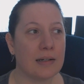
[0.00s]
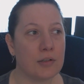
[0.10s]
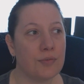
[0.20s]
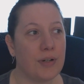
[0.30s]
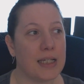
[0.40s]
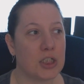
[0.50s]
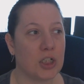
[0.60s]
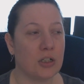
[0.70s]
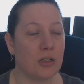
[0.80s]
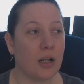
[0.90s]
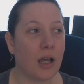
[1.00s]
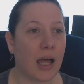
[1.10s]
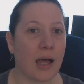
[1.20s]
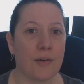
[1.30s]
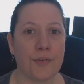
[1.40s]
a reflection on
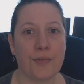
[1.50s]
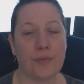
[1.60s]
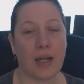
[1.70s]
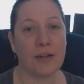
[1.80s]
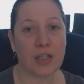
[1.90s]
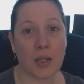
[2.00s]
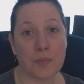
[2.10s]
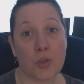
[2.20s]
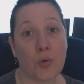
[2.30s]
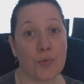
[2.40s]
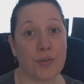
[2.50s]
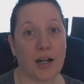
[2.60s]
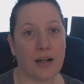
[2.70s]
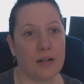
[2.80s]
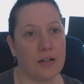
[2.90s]
I've come so
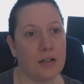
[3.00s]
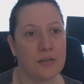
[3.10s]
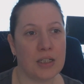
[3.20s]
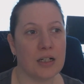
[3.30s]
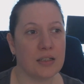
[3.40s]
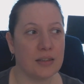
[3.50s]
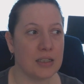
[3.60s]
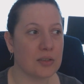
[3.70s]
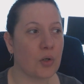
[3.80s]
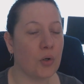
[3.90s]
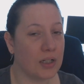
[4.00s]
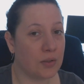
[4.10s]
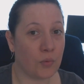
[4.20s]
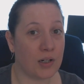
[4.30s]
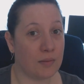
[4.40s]
far regarding this goal
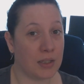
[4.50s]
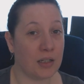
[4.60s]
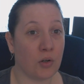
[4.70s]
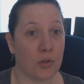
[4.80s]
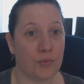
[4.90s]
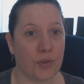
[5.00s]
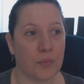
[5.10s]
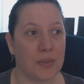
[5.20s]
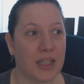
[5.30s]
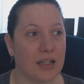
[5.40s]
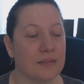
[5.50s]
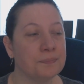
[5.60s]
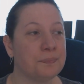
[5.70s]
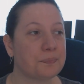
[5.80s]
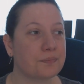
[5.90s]
and where am I going from here.
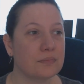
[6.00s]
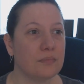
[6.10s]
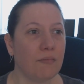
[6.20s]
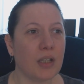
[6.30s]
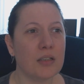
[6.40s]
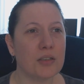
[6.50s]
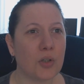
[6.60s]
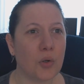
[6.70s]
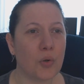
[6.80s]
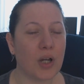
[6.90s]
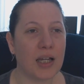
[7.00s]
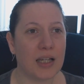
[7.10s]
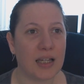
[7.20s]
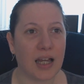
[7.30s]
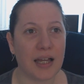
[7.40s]
So
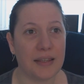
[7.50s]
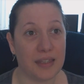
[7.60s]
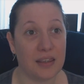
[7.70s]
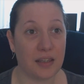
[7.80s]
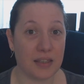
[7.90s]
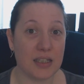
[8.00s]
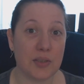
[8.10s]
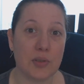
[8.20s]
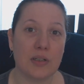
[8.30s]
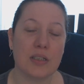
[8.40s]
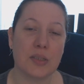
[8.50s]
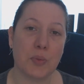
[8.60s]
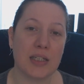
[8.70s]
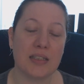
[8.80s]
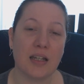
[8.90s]
I think that these
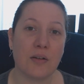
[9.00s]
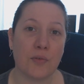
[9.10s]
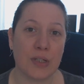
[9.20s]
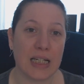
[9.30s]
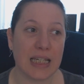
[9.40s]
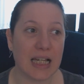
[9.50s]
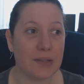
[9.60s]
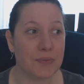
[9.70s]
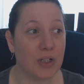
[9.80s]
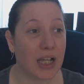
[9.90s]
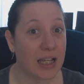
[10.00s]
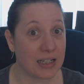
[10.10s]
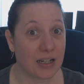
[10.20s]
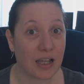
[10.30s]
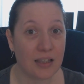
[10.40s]
spreads are really helpful
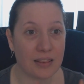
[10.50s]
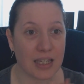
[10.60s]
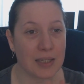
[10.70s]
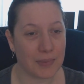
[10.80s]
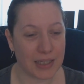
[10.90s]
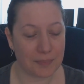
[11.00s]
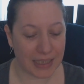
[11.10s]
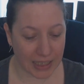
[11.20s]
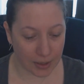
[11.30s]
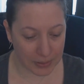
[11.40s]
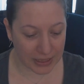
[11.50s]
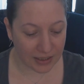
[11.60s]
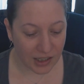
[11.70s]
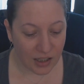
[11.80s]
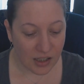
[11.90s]
and they make me happy.
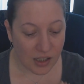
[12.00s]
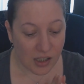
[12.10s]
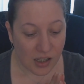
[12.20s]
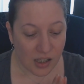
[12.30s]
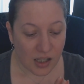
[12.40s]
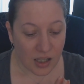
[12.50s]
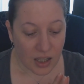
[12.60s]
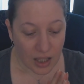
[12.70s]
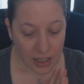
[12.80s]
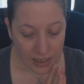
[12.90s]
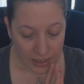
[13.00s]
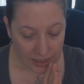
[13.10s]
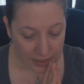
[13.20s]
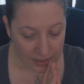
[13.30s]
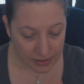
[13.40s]

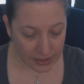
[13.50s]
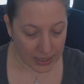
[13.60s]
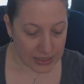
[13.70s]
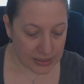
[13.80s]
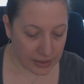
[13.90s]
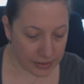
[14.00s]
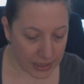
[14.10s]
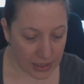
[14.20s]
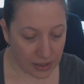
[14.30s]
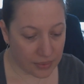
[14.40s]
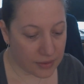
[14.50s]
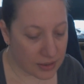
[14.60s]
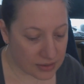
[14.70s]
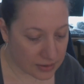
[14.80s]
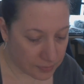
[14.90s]
The next thing
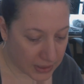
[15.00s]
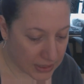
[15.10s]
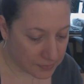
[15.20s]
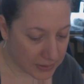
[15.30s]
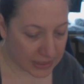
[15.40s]
that makes